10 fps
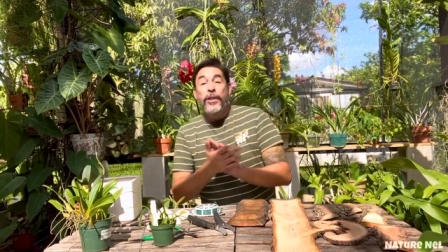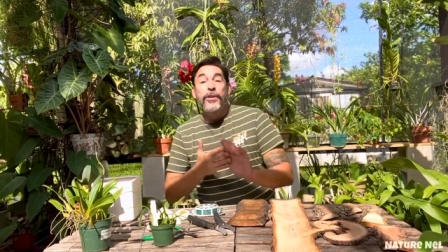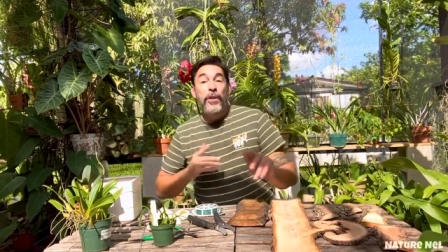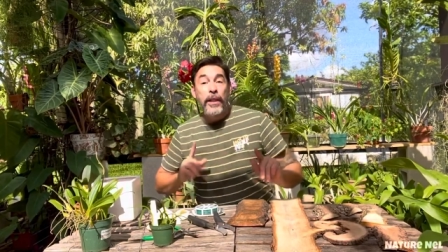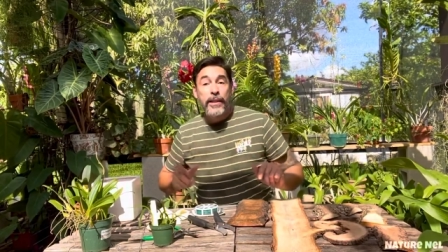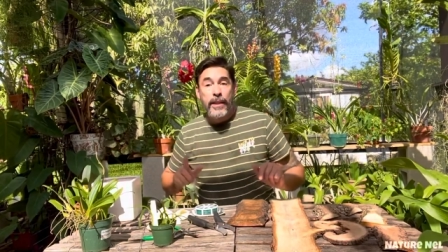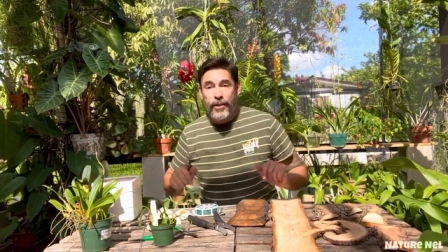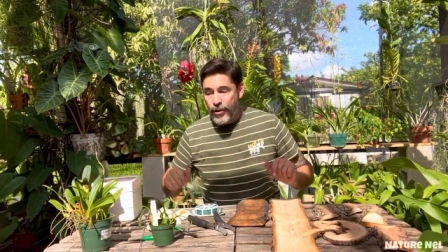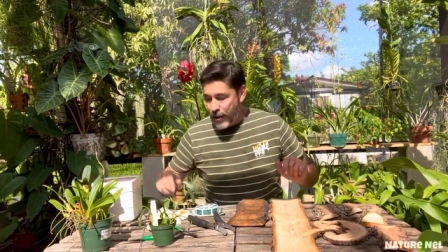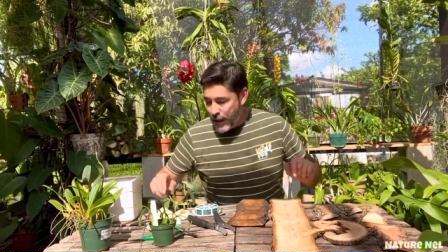So let's get
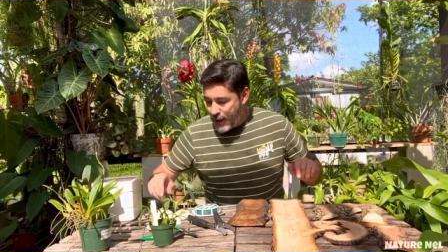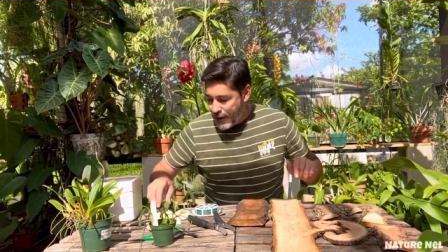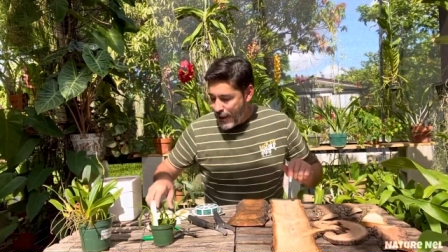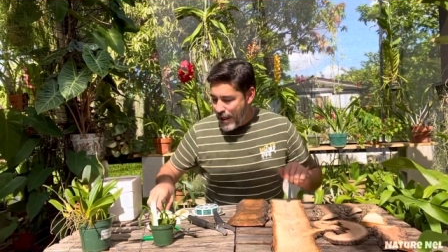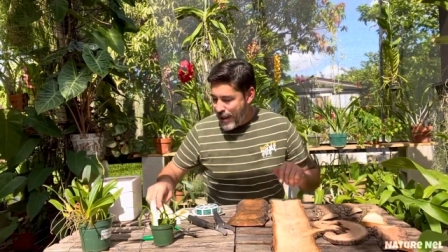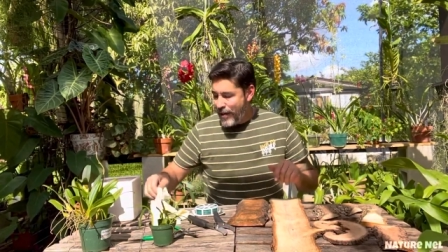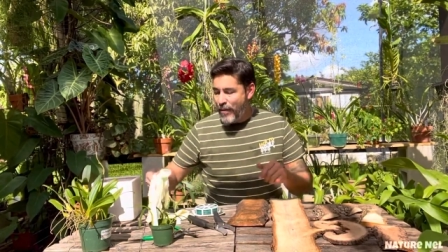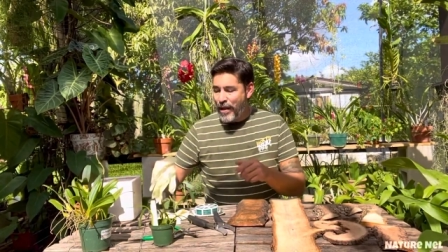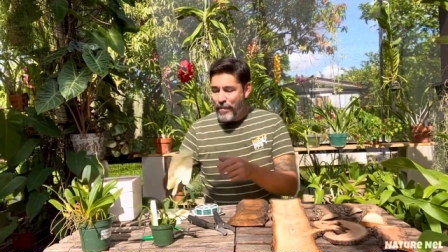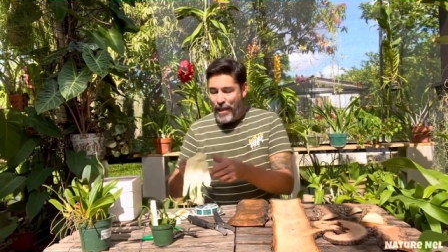started because I don't
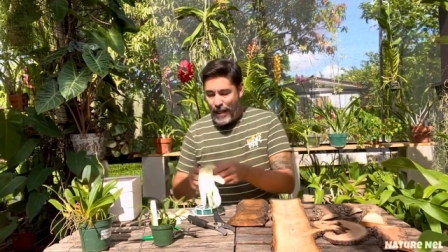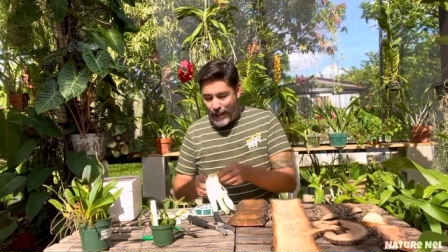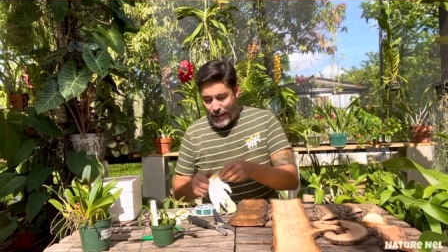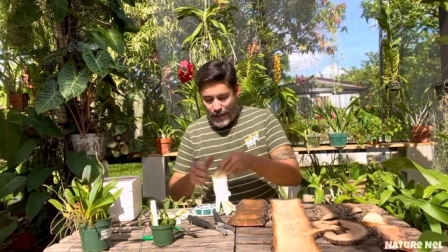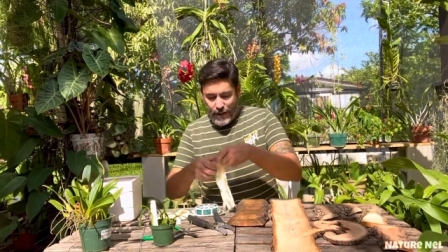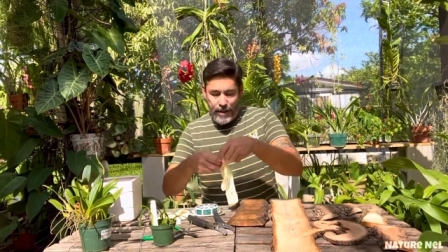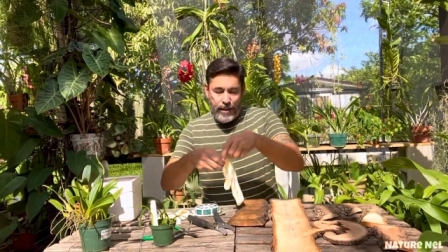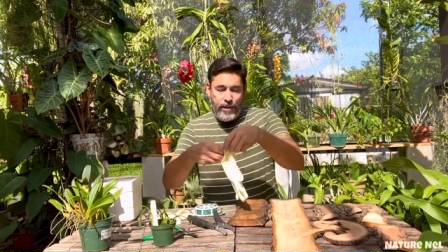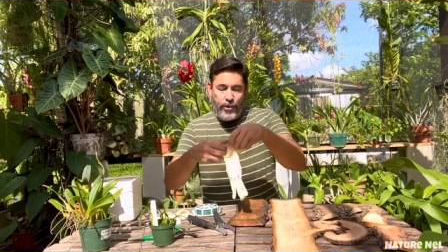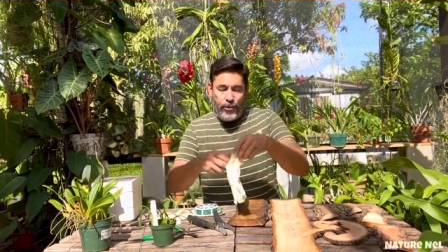want to make
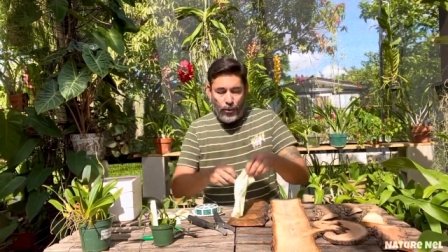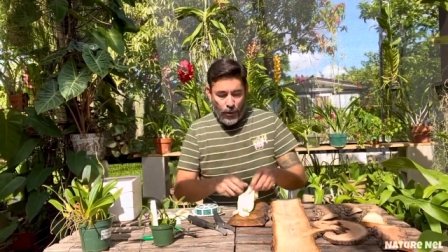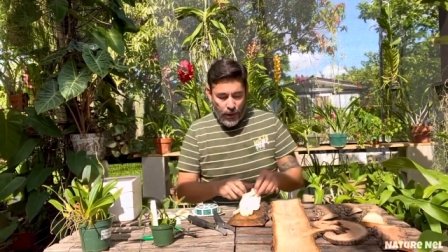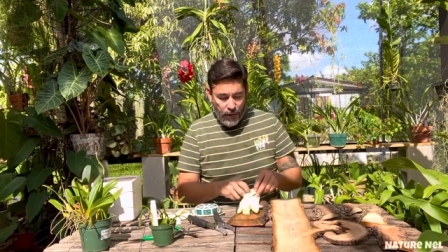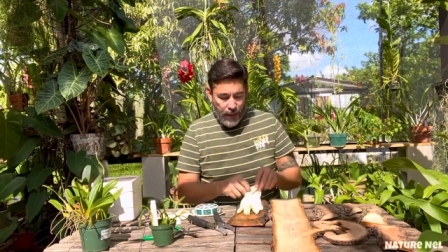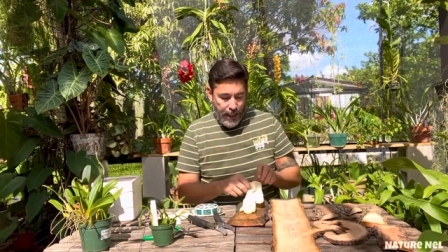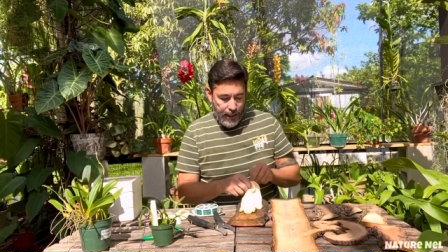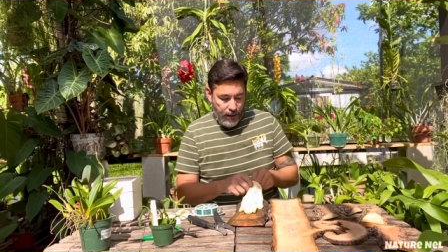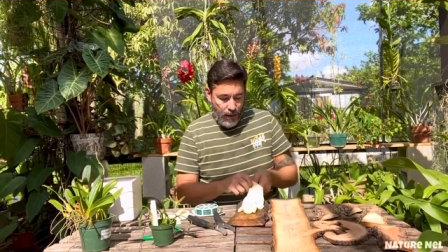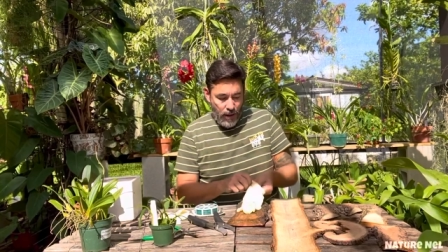this tutorial like
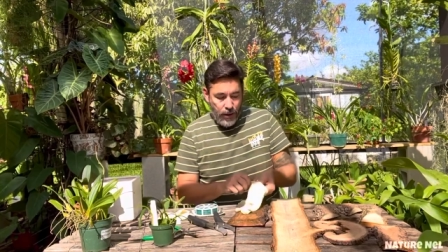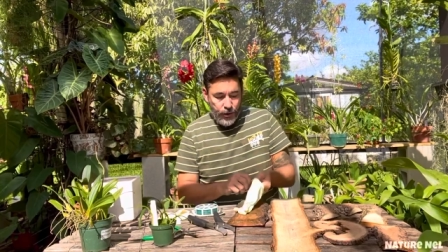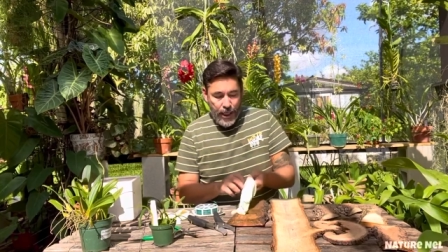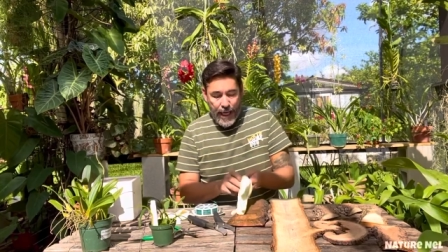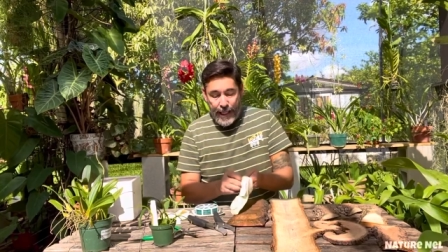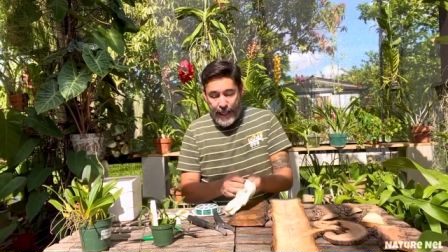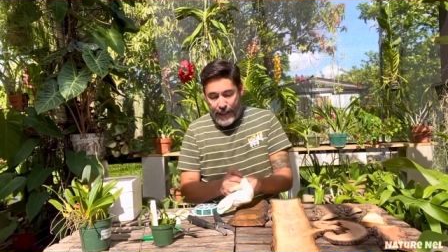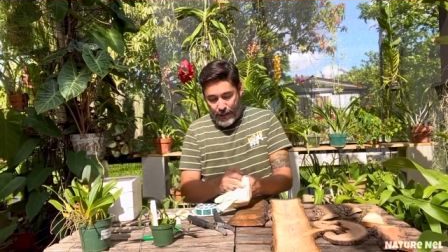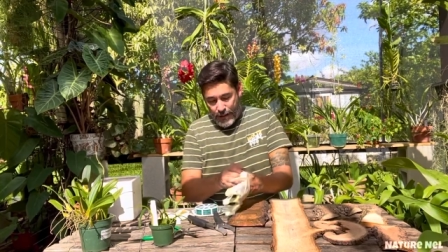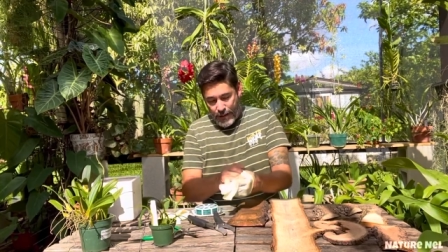all chatty
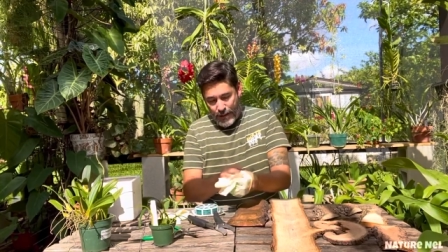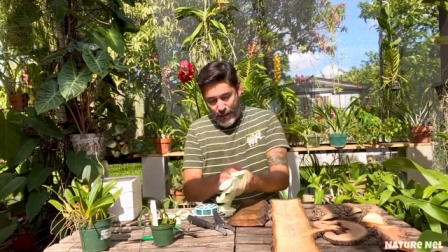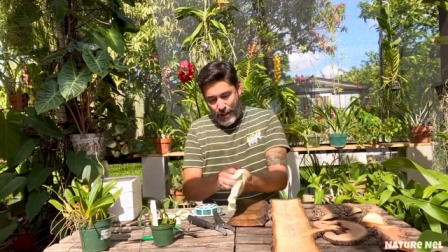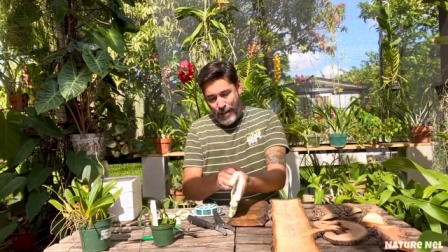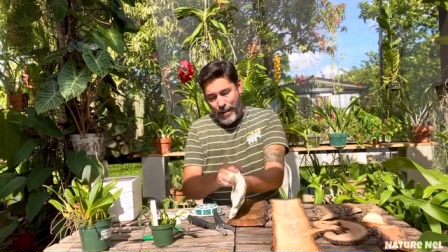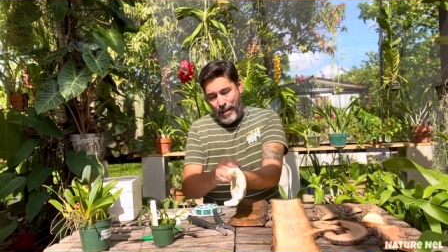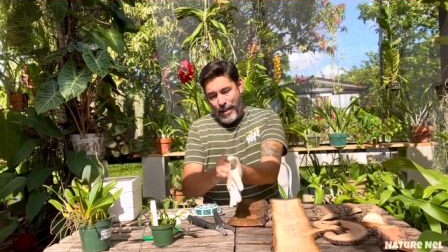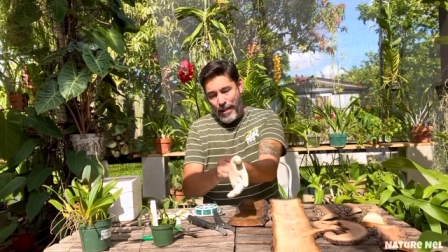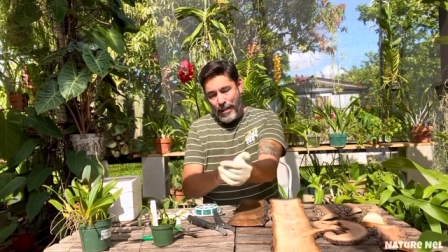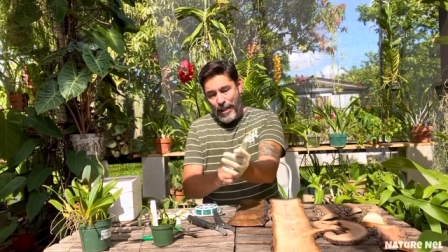and,
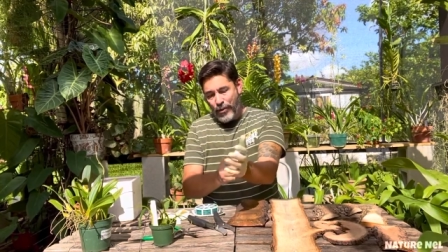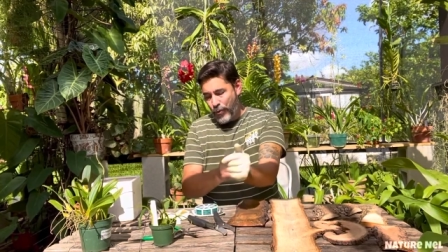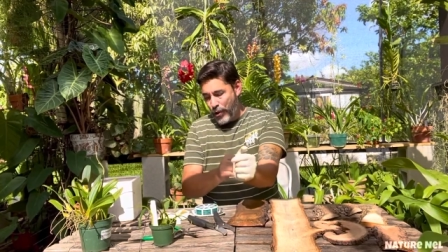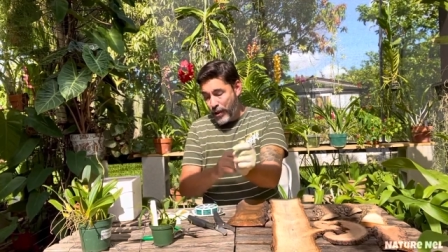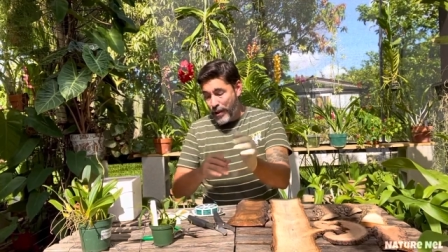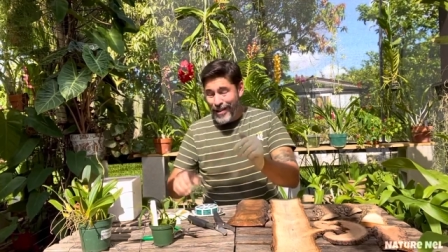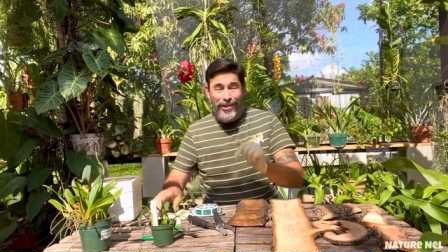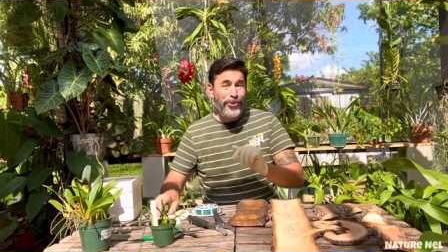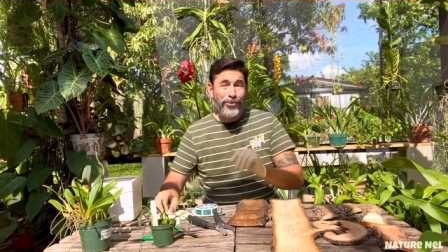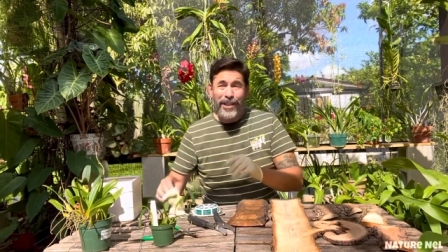and less work.
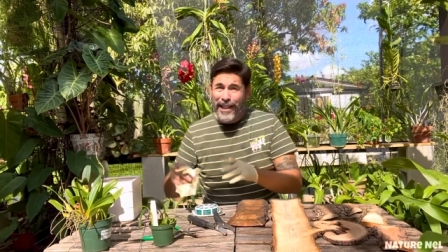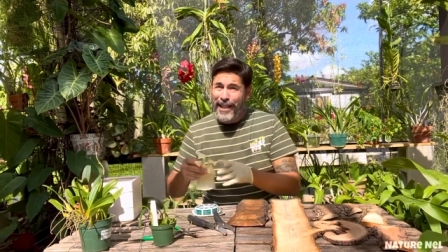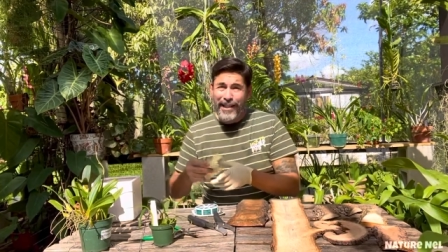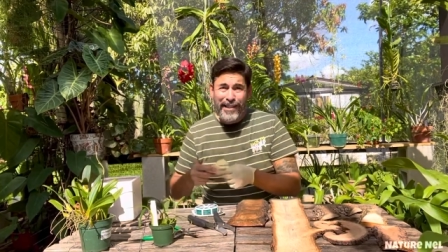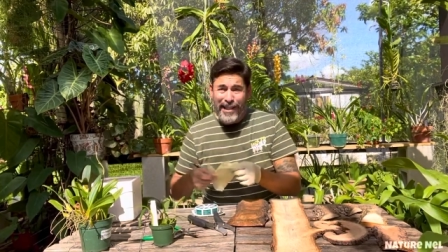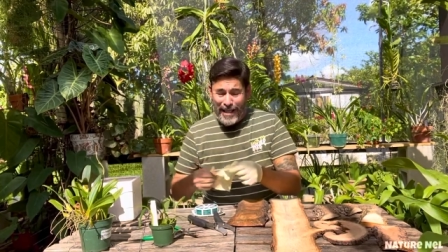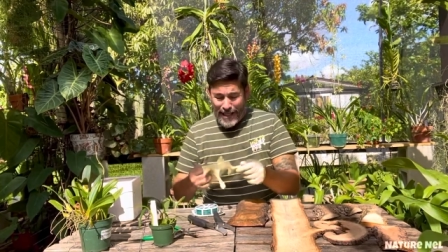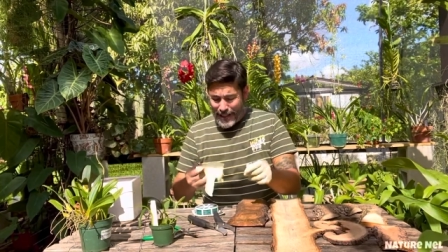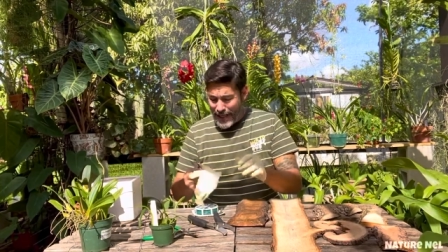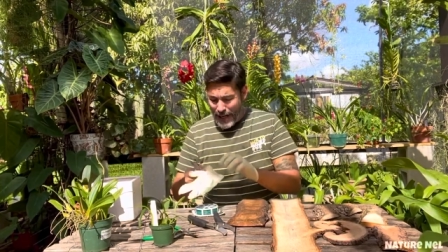It's really easy
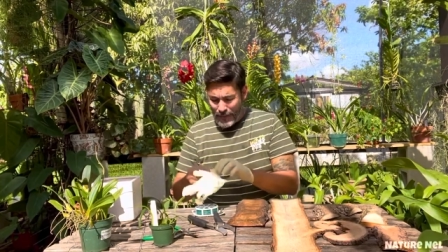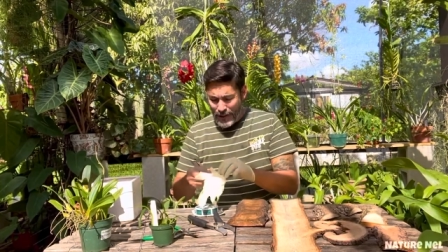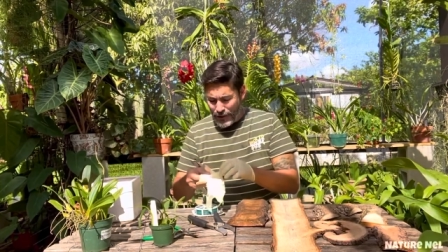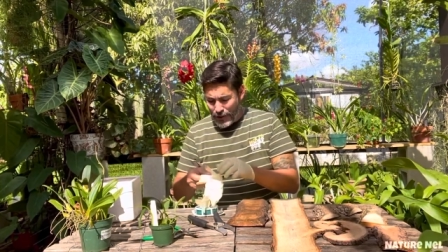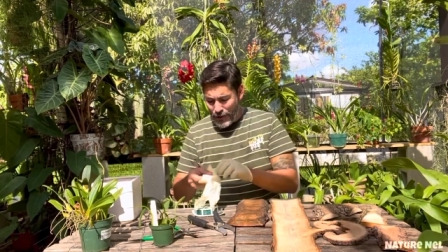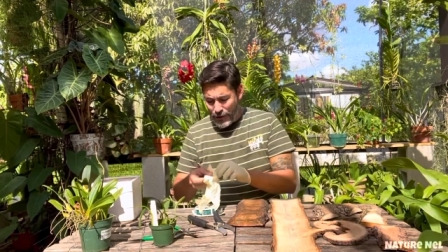guys. I'm going to show